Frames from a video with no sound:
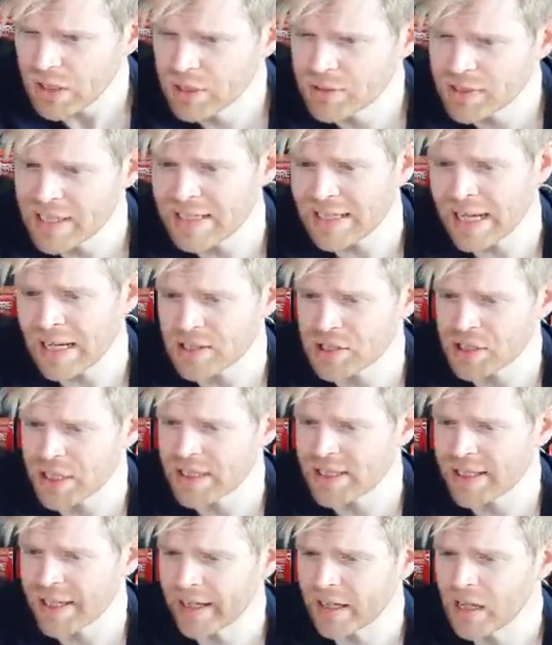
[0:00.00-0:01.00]
who says, ask
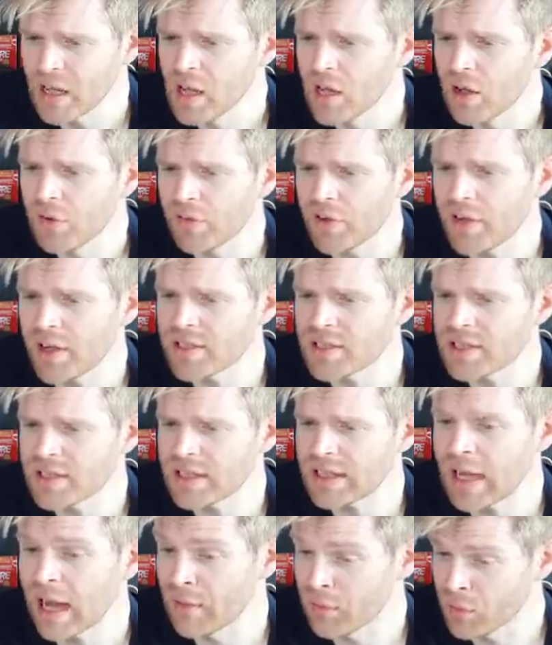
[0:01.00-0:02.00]
GCN,
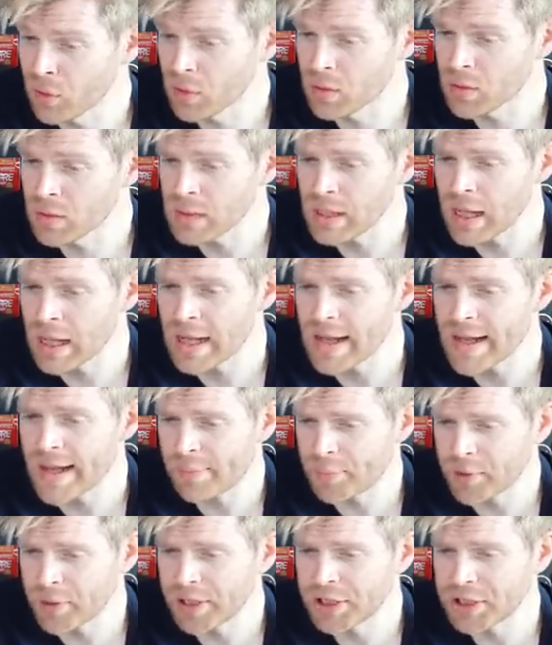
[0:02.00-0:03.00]
first of all, I
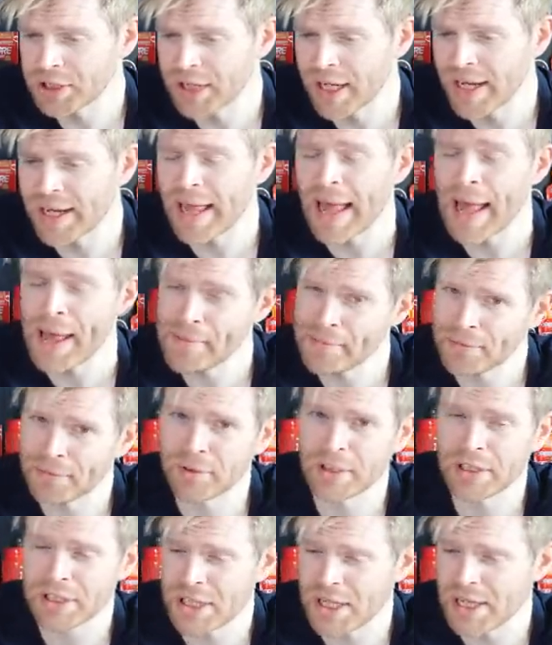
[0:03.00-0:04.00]
appreciate
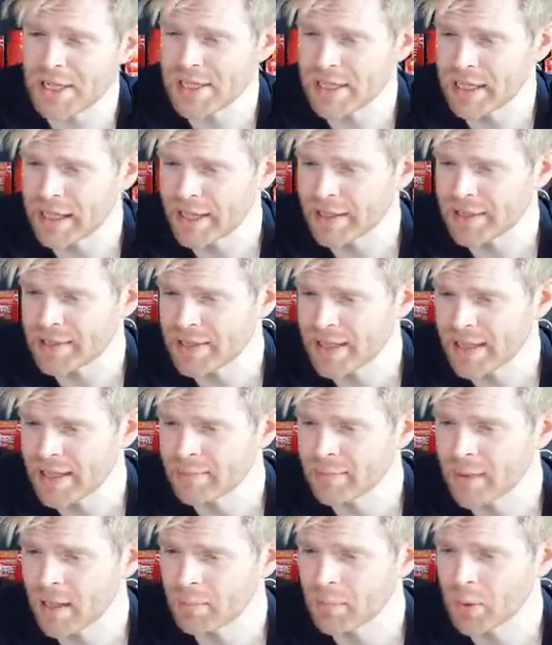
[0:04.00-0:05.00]
every GCN
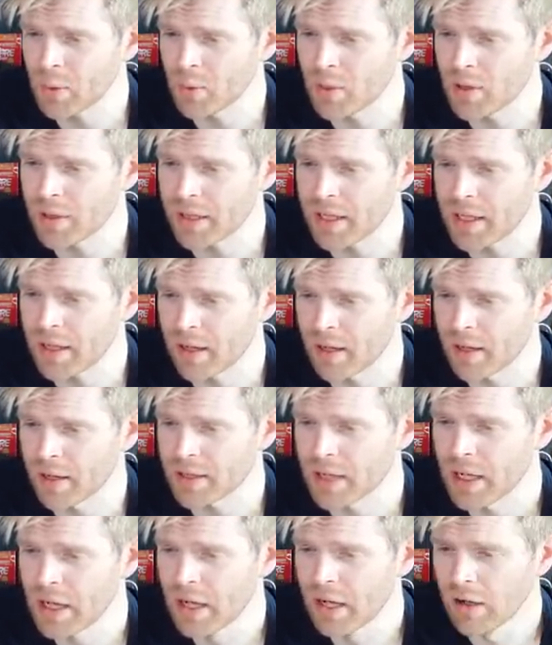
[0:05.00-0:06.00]
team member working
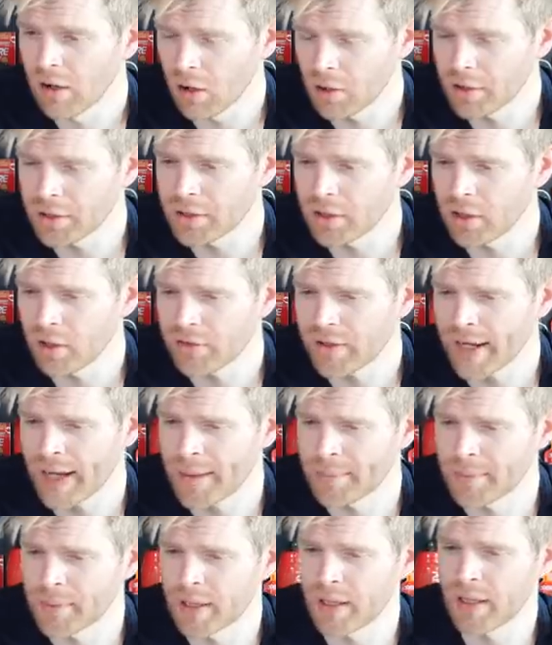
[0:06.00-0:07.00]
hard on and off
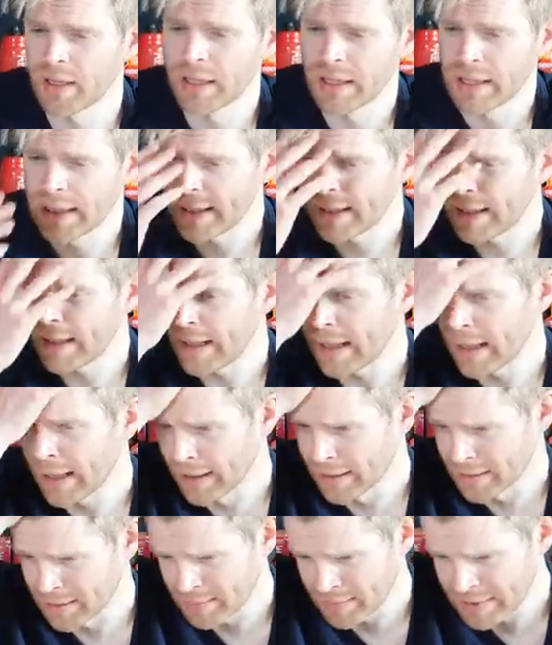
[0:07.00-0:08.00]
camera at
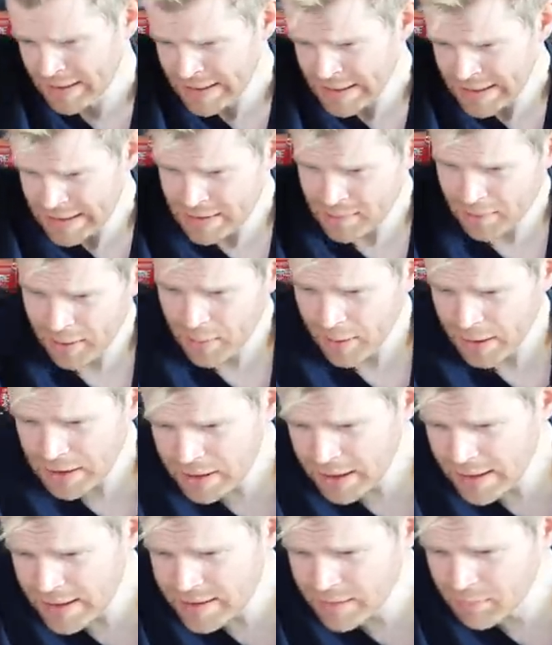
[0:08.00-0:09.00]
home. So my
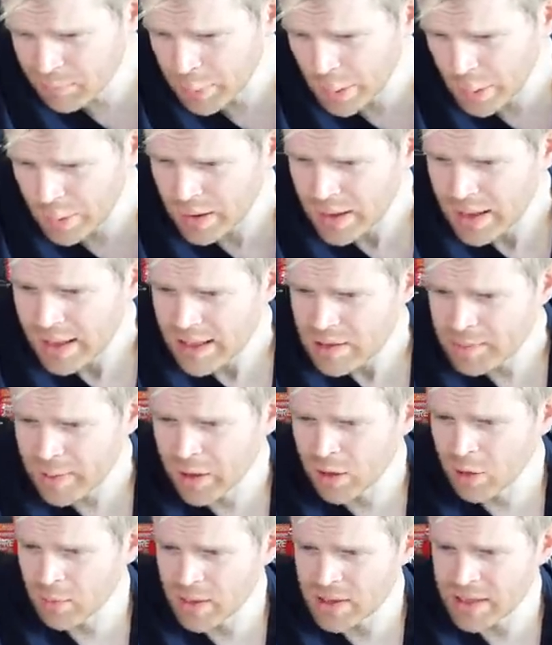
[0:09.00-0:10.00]
question is simple. It's
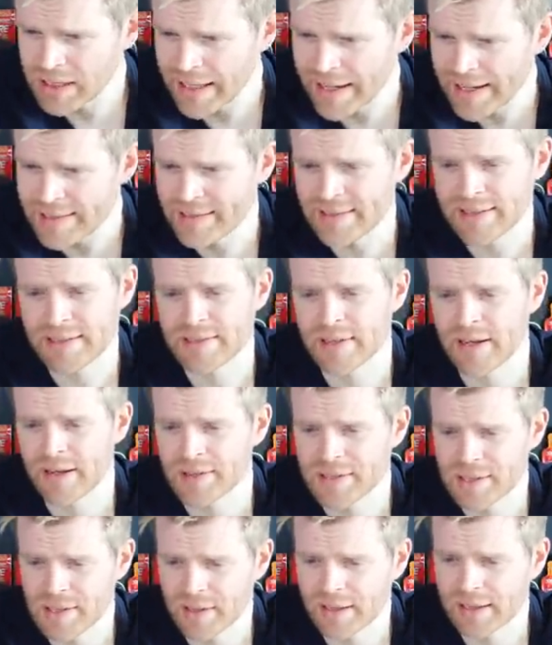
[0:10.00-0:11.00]
been almost a year since I
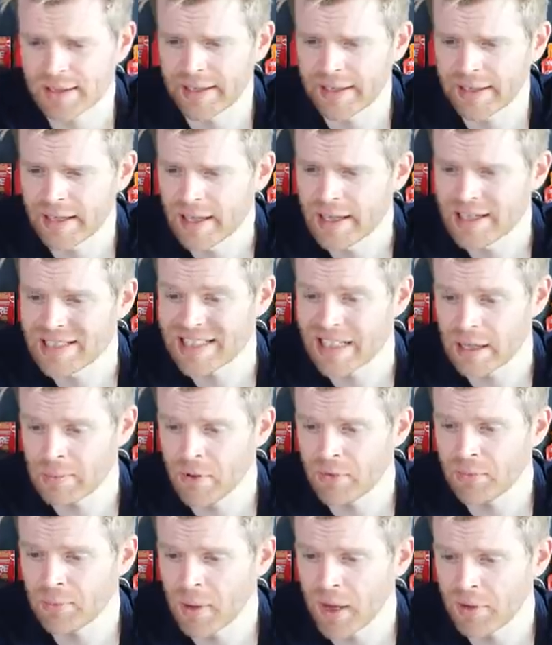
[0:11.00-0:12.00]
started cycling.
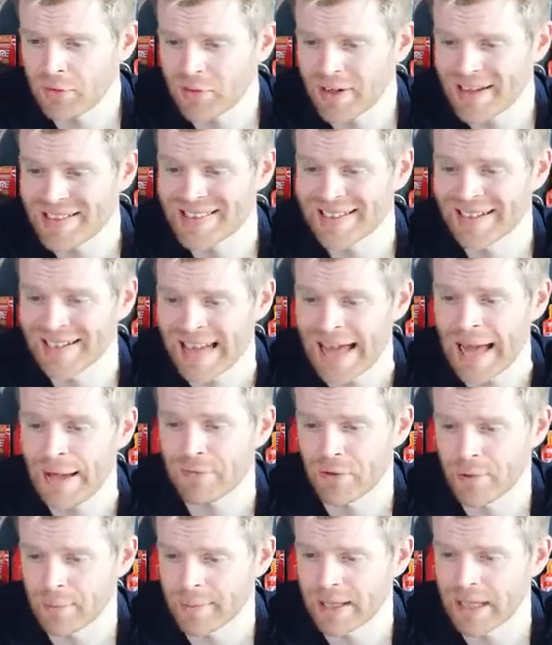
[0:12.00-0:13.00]
Some of my friends
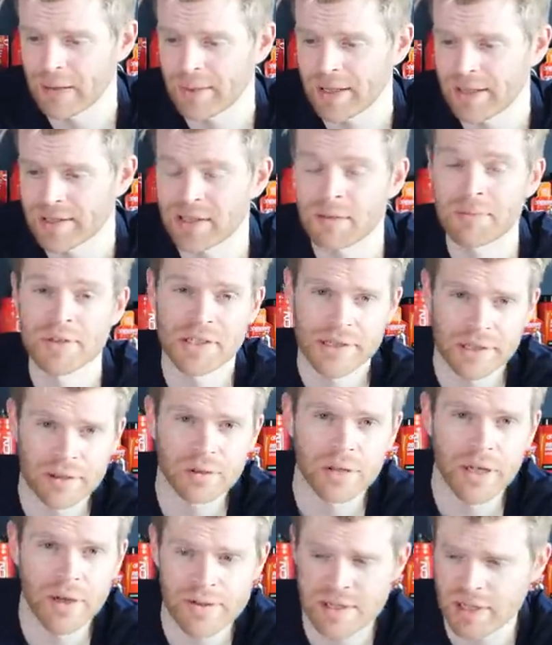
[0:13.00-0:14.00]
laugh at me because I'm
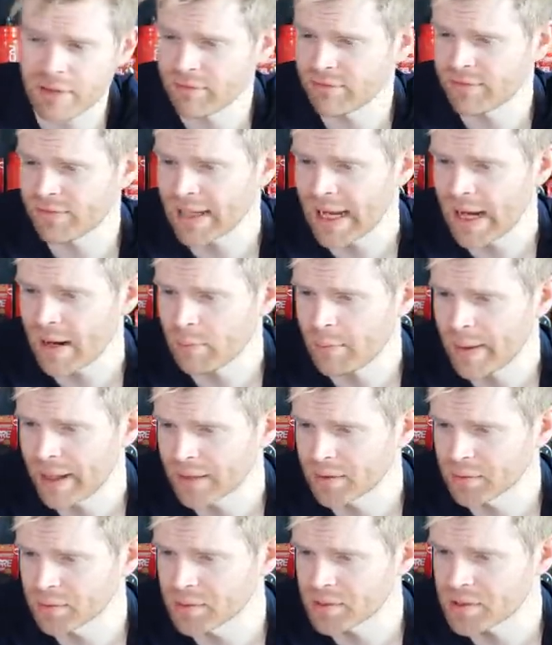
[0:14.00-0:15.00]
still using flat
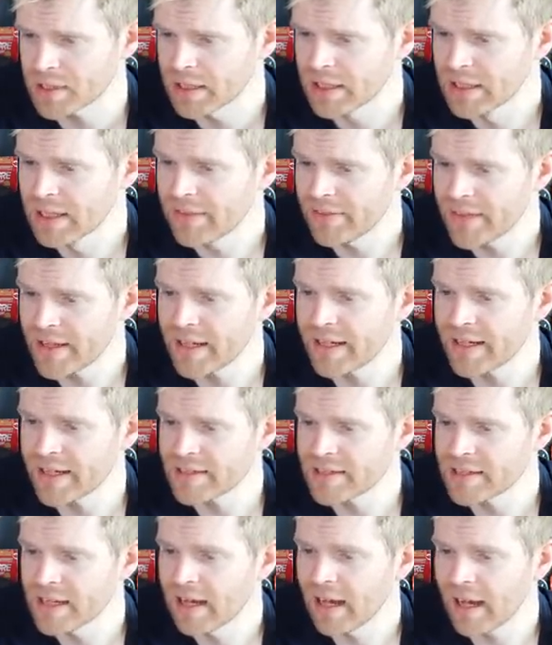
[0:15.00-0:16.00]
pedals. Thing
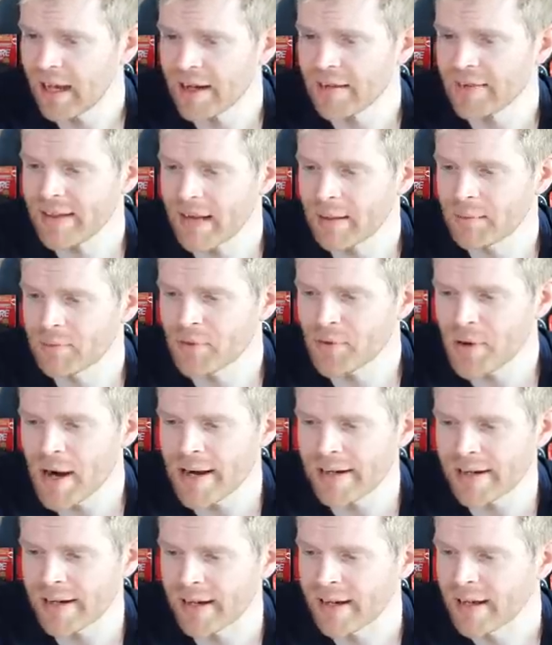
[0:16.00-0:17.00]
is, I don't think I'm
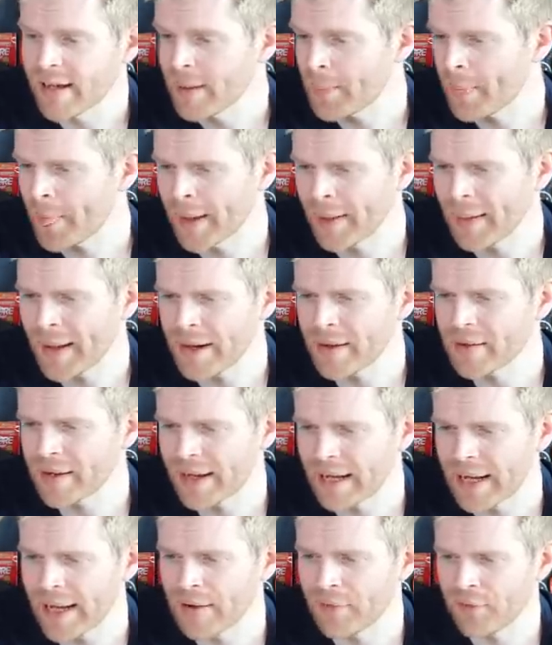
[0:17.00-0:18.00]
ready. I
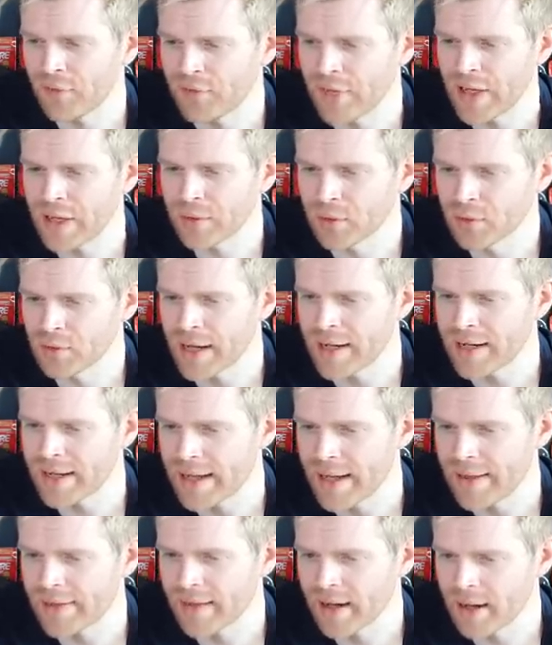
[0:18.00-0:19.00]
don't kind of feel ready
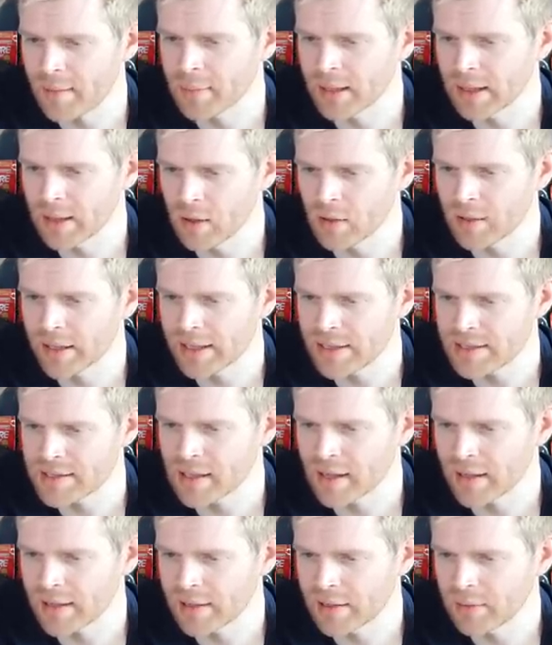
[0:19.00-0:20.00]
yet that I belong in a
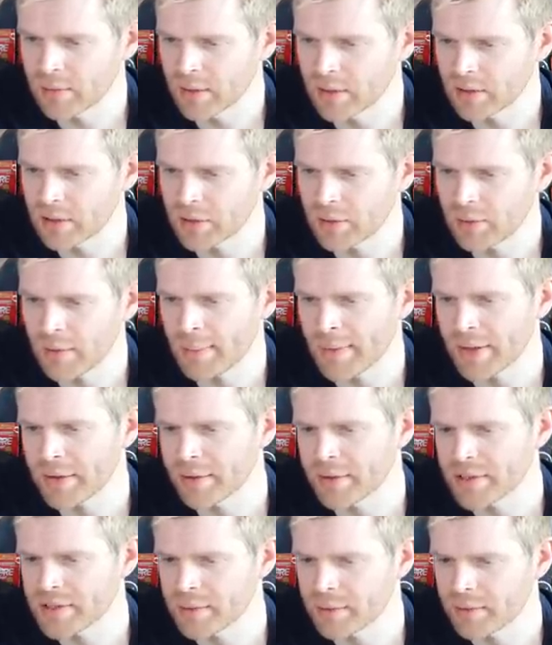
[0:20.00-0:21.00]
cycling world. Am I
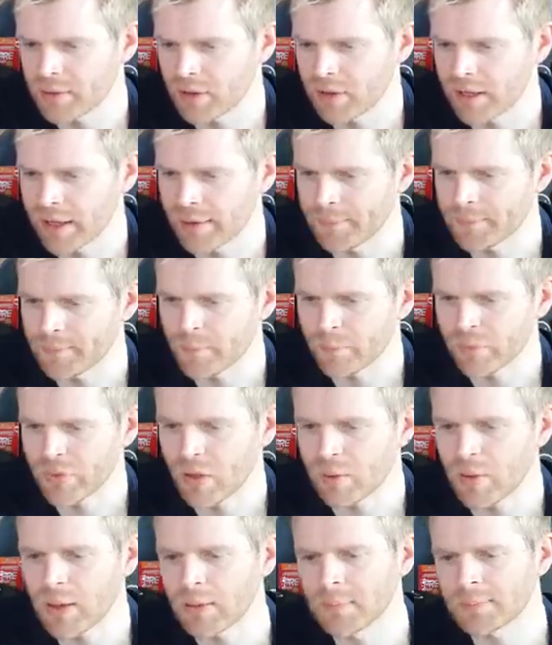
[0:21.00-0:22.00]
doing something wrong here?
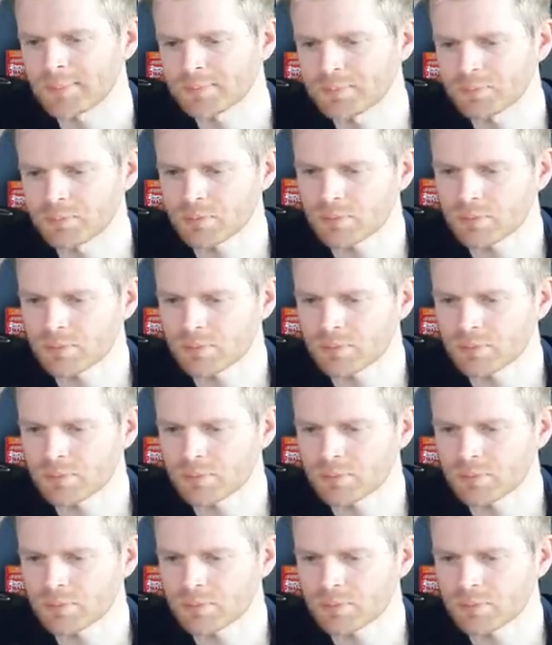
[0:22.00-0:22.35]
Well,